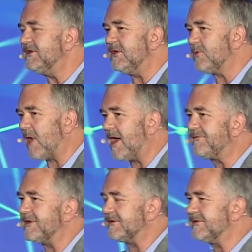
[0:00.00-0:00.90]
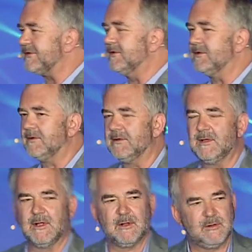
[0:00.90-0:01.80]
into your office,
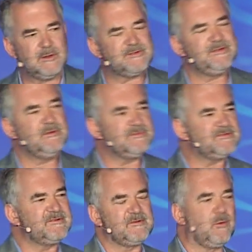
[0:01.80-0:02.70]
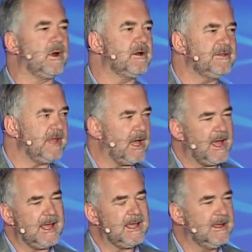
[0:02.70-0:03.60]
looks you square in the
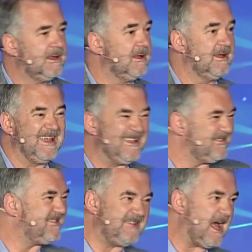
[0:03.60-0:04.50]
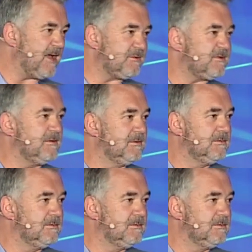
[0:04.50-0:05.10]
eye, and says,